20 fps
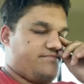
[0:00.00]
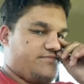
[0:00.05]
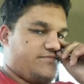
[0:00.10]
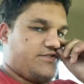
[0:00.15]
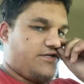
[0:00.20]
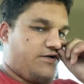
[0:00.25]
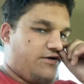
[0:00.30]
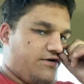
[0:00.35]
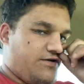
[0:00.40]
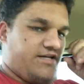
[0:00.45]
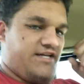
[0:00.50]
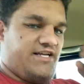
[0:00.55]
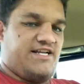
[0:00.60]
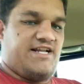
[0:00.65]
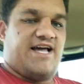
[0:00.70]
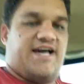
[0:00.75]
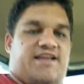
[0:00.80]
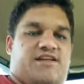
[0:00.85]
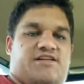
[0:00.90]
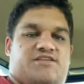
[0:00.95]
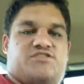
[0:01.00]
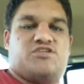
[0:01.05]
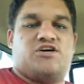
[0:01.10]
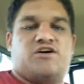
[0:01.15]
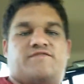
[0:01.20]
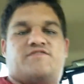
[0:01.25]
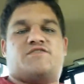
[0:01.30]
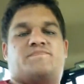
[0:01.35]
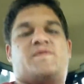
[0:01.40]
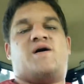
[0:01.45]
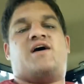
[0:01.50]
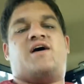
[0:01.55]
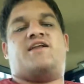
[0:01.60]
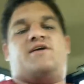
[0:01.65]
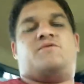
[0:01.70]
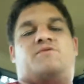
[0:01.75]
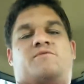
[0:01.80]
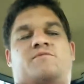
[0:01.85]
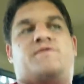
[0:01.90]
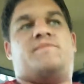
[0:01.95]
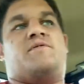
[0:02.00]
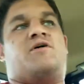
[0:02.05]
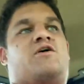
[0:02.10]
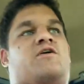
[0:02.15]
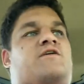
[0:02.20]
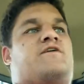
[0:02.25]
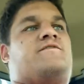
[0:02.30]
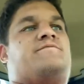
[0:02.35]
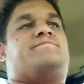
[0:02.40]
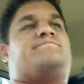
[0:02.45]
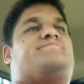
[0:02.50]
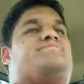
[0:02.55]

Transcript: Though it had a service body when we bought it.